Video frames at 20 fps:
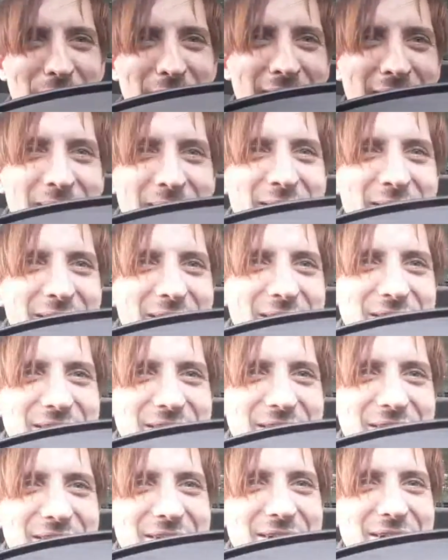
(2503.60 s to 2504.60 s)
one now.
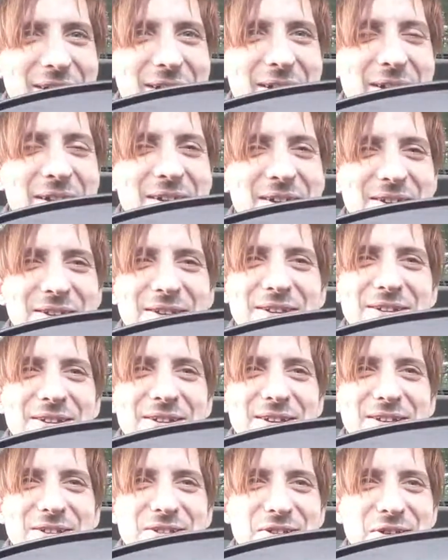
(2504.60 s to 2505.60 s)

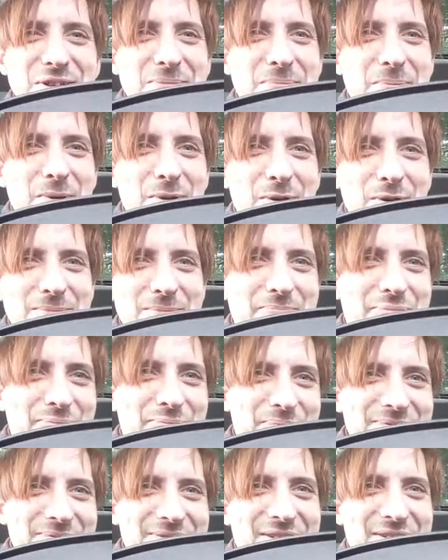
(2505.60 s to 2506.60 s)
Suit's blocked.
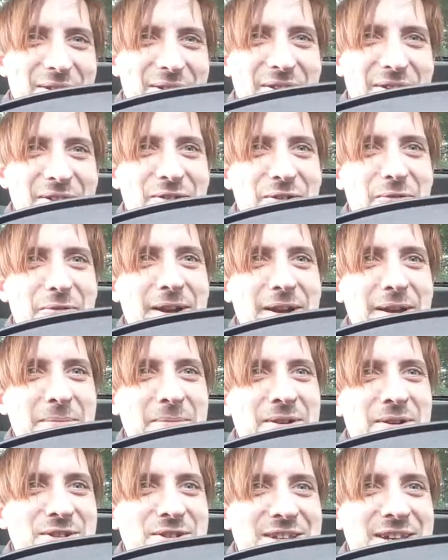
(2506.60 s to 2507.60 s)
No, not really, but I'm
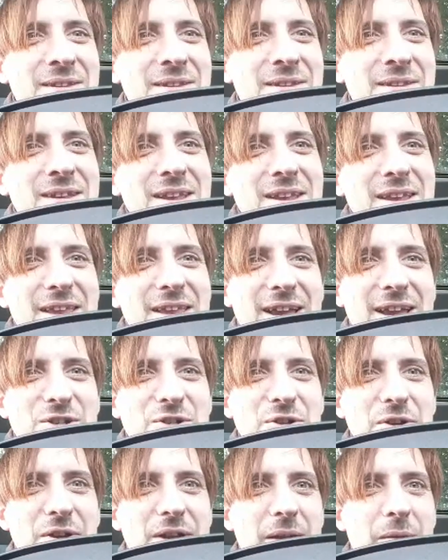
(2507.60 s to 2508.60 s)
just saying. Yeah, true,
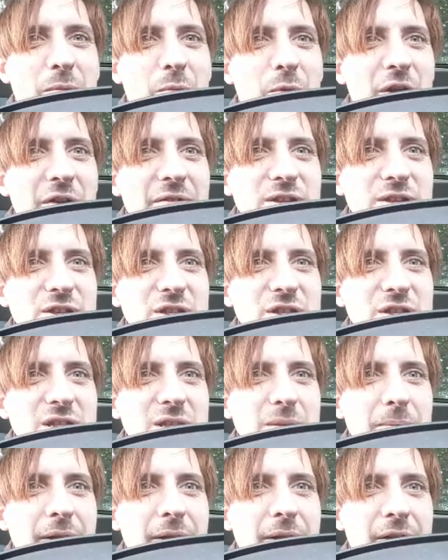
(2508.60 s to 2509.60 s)
Glenn. Why don't he just
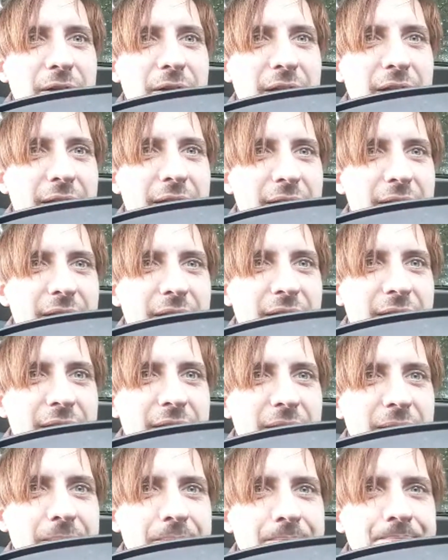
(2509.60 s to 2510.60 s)
disappear? I get it.
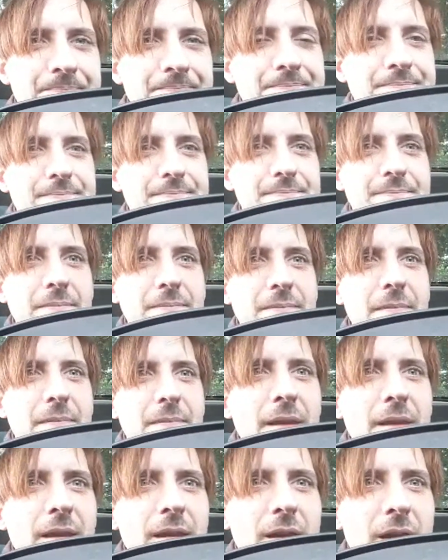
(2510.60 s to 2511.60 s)

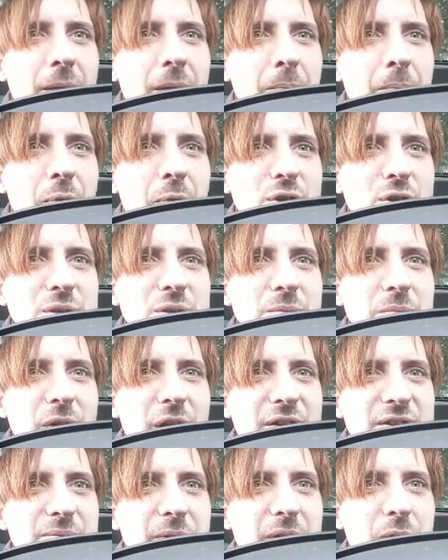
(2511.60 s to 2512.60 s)
Bottom line, Spirit
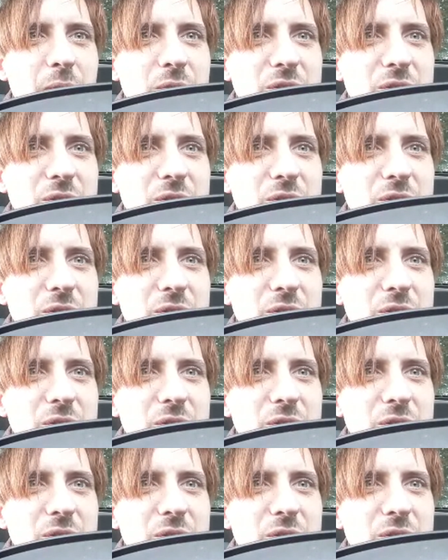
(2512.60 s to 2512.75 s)
wants to